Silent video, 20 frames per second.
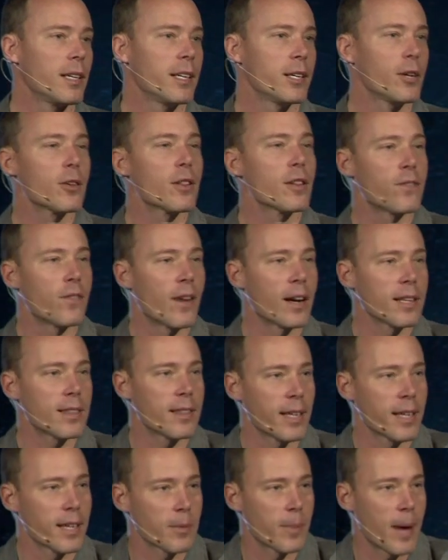You know the funny
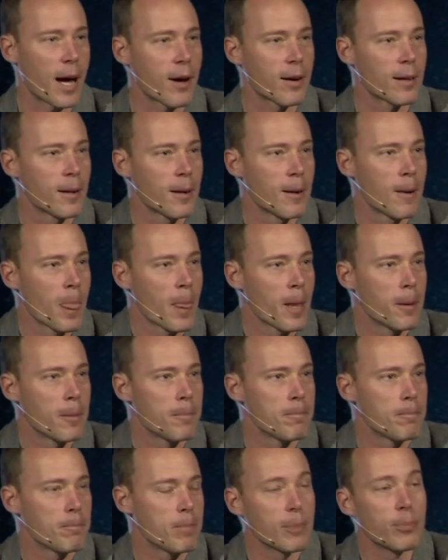thing about
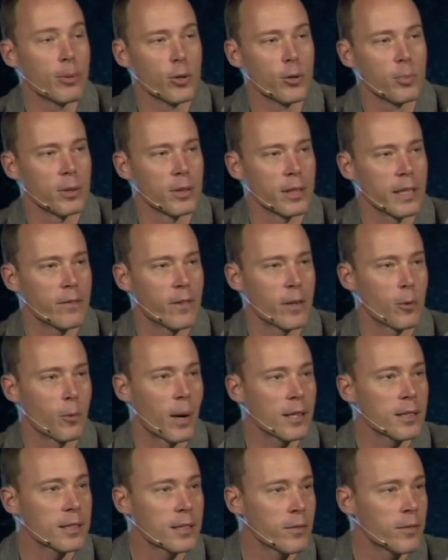people who believe in
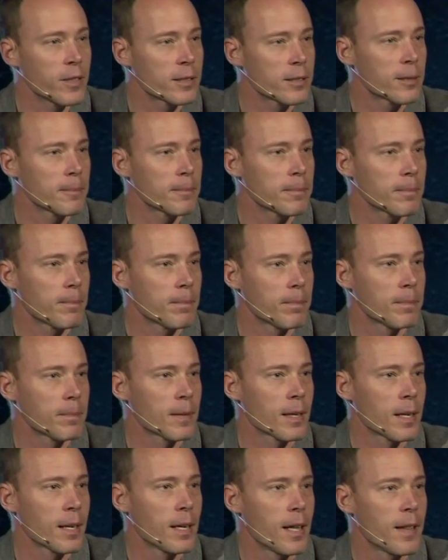relativism?
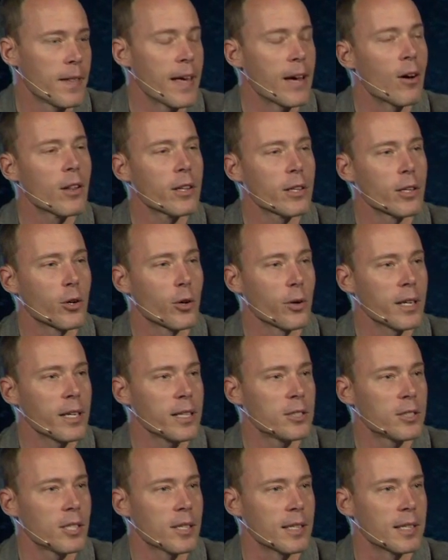They all agree
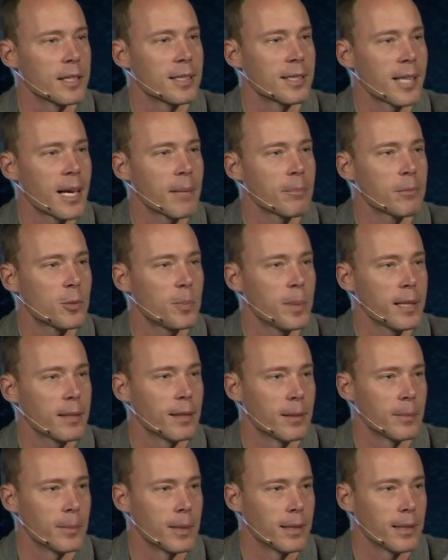to the same speed
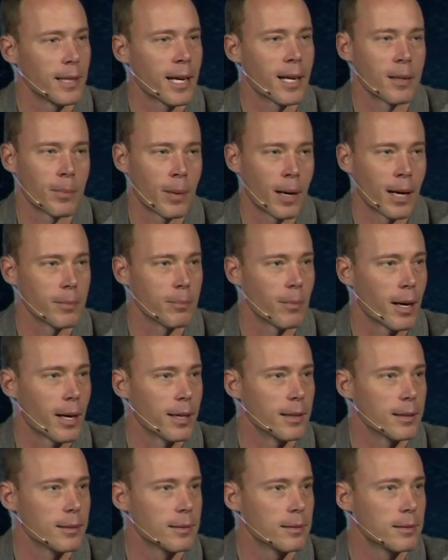limit and abide by
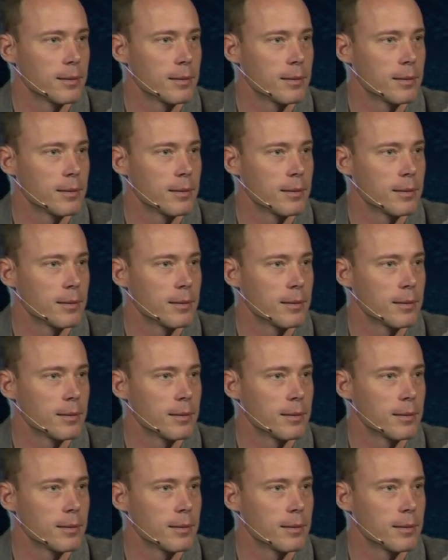it.